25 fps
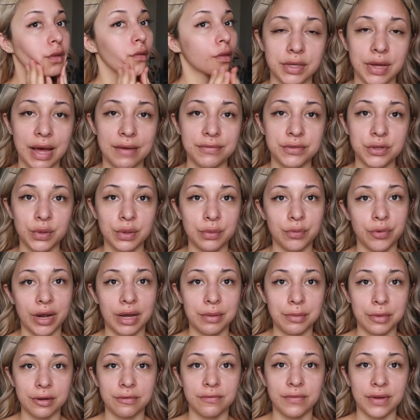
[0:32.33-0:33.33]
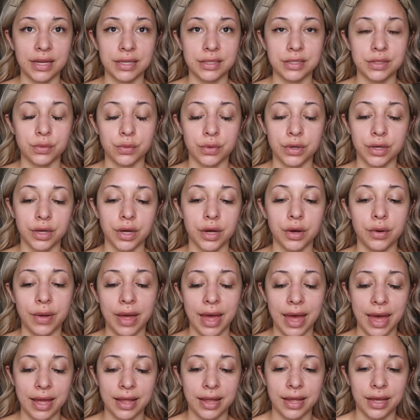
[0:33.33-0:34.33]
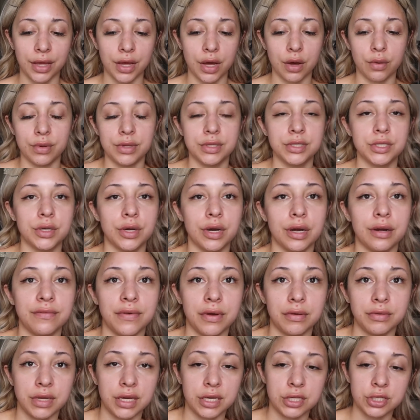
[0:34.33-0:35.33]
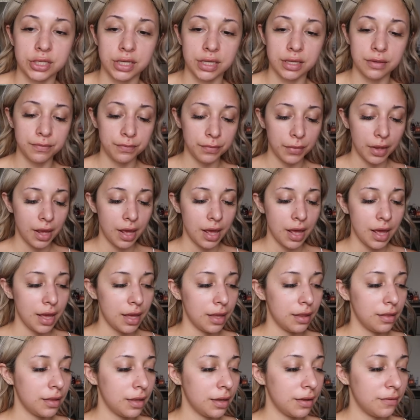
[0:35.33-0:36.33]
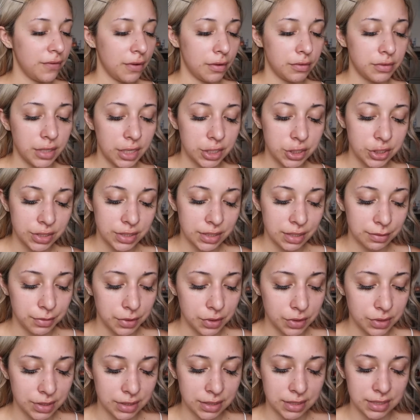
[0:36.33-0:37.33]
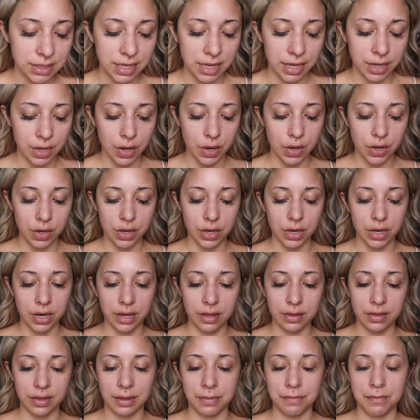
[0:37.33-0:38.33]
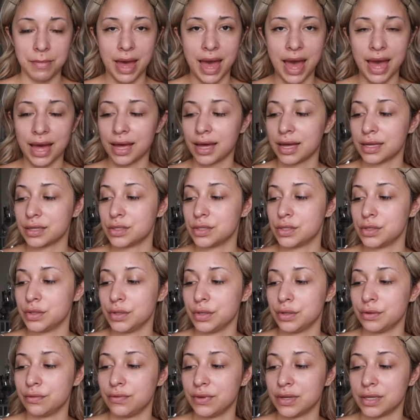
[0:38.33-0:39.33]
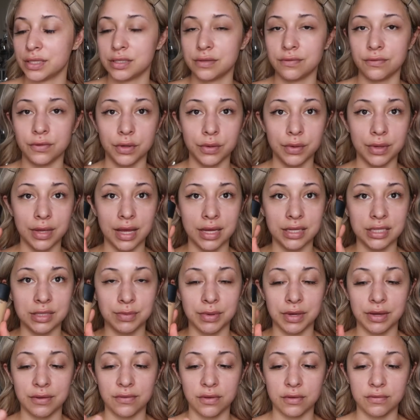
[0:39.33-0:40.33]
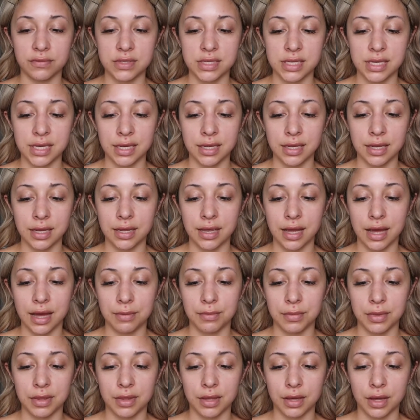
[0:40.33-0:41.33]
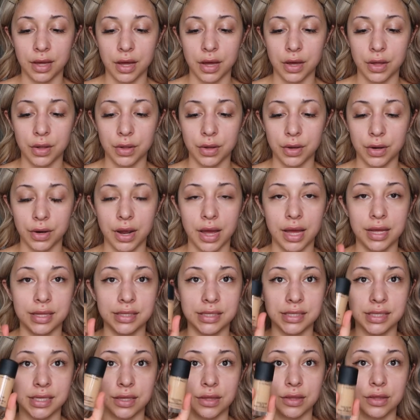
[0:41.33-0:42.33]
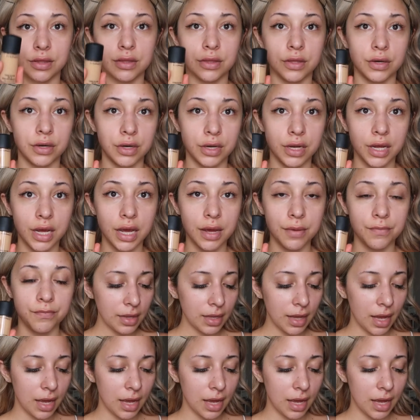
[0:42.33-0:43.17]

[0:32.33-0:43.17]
So after we prime our face, we're going to go ahead and go into our foundation. The foundations I'm using today are the MAC Studio Fix Fluid SPF 15, and I'm in the color NC30.